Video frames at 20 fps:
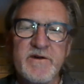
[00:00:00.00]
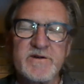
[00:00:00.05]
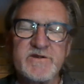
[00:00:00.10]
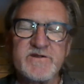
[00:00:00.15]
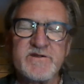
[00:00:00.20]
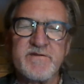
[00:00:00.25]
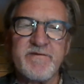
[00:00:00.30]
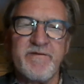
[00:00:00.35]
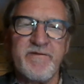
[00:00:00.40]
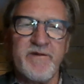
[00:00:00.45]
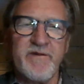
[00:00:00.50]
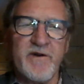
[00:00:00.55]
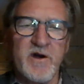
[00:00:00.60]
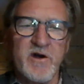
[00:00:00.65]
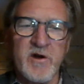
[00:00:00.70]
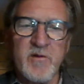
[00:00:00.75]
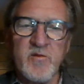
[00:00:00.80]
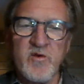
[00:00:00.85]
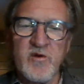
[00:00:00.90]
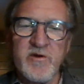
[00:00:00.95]
But those are
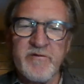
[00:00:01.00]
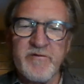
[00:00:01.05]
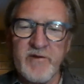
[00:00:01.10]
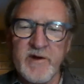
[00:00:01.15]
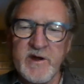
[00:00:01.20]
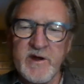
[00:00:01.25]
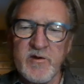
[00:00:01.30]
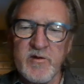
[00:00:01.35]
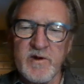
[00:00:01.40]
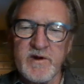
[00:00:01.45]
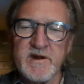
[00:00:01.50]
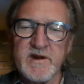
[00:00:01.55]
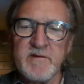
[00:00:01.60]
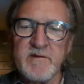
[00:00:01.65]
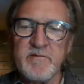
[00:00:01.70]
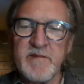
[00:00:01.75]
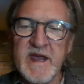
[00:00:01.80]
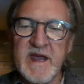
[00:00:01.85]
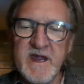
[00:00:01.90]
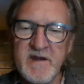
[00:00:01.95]
far more frequent
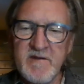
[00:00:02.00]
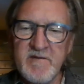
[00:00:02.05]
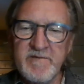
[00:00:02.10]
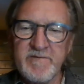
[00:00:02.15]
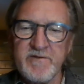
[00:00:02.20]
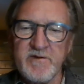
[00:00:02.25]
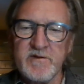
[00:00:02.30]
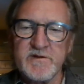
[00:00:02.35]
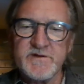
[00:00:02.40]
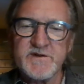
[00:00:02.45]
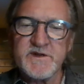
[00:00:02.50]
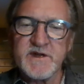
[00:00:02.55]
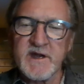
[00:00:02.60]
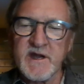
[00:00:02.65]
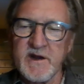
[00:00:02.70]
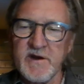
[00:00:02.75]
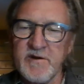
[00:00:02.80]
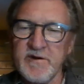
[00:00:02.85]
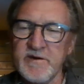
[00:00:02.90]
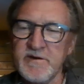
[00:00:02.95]
and painful to
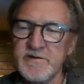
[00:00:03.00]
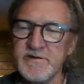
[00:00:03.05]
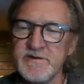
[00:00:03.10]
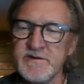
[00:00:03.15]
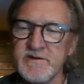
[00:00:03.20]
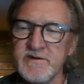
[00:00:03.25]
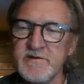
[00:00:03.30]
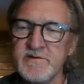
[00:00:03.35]
carriers.